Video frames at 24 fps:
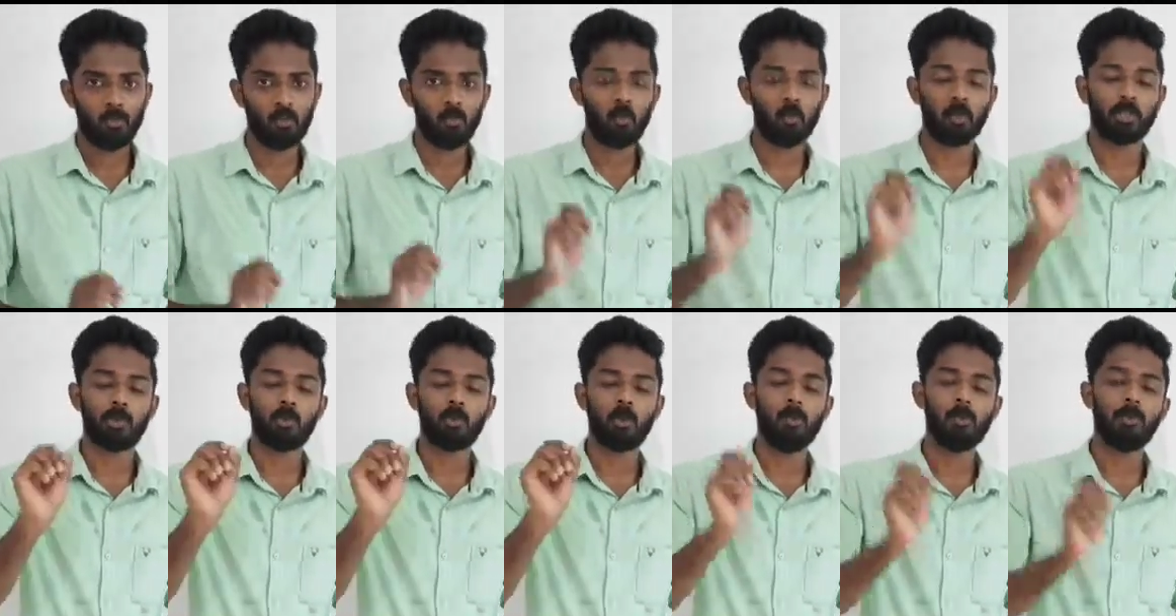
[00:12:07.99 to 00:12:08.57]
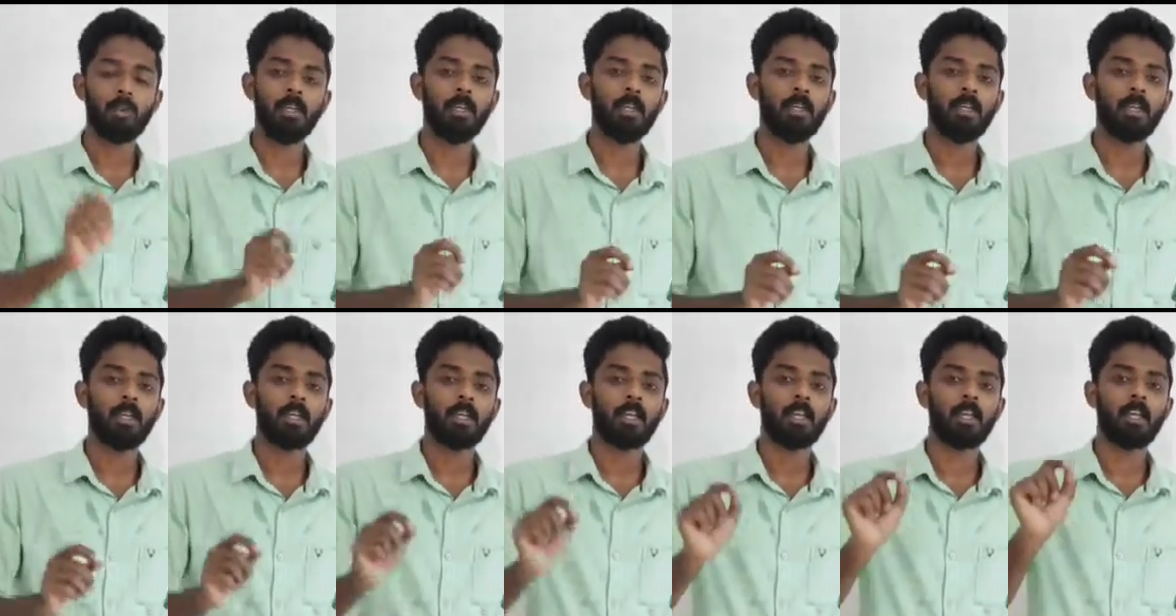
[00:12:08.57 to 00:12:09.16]
which will be
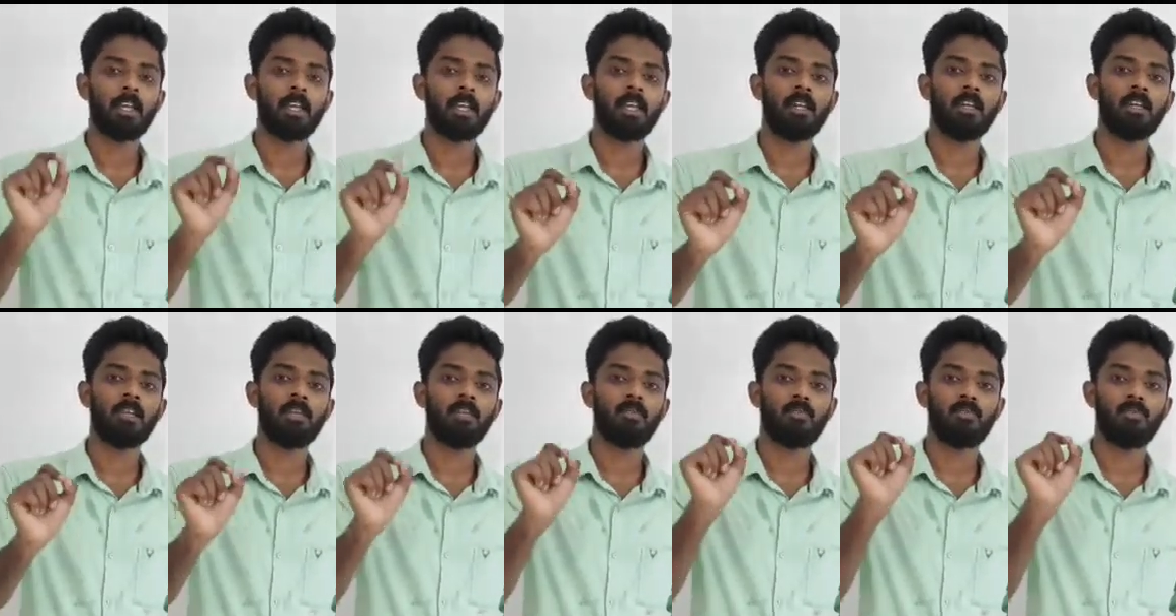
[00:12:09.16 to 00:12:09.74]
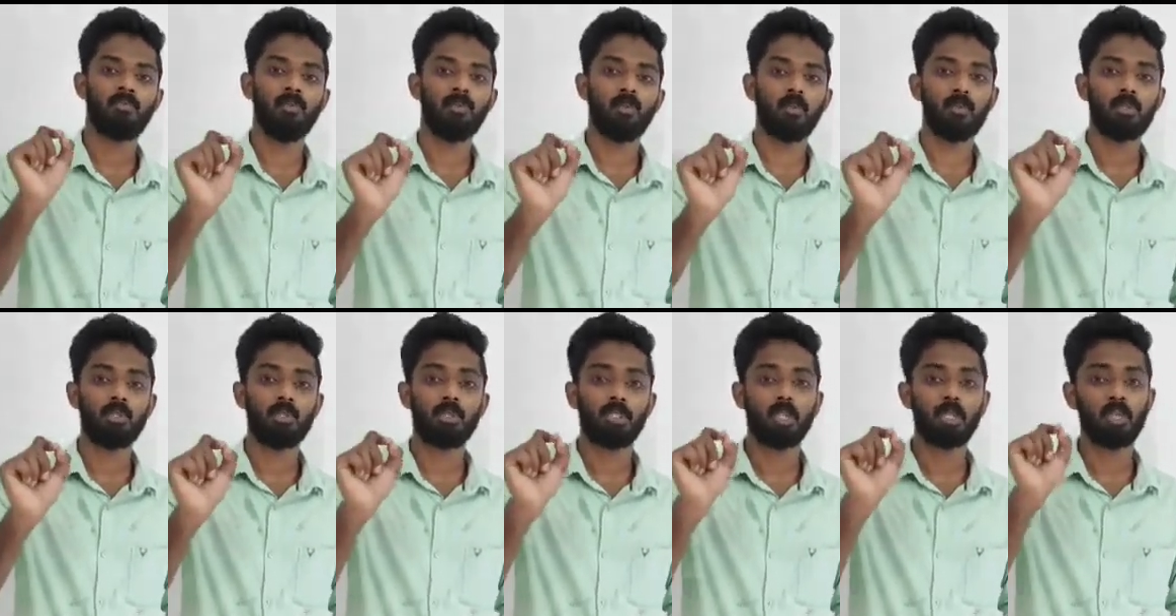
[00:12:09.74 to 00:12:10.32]
in
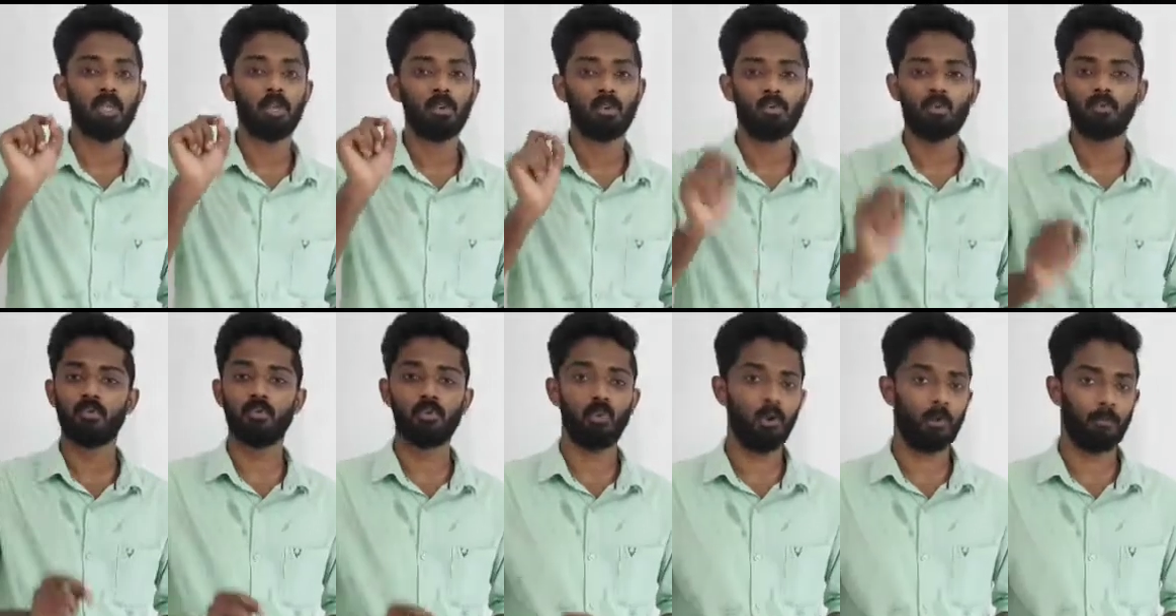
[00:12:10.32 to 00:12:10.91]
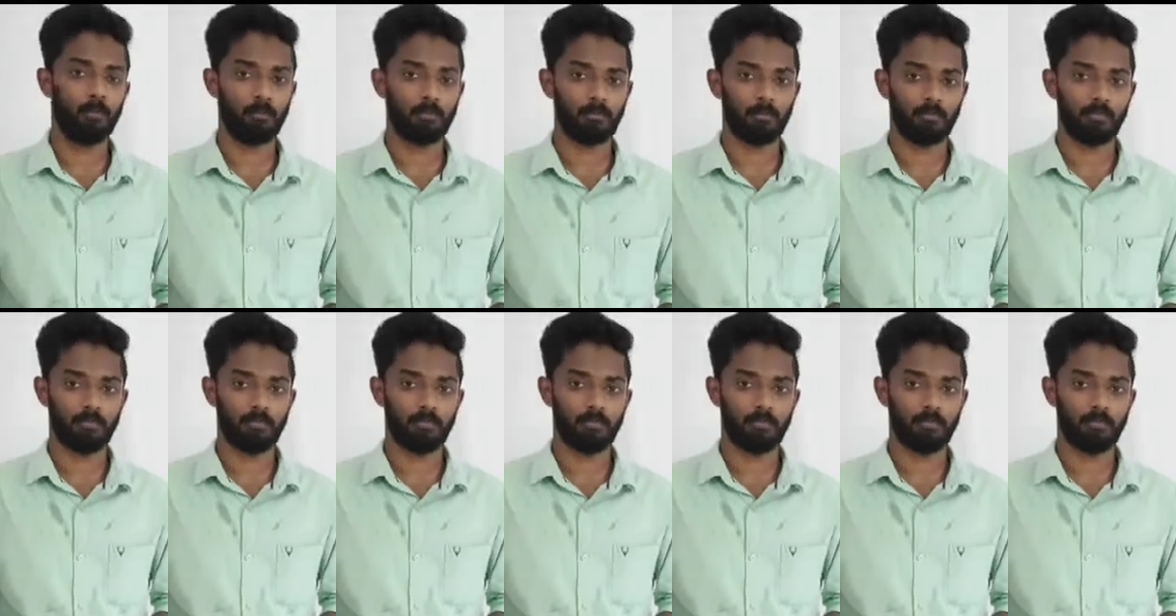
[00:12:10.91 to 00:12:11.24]
future form.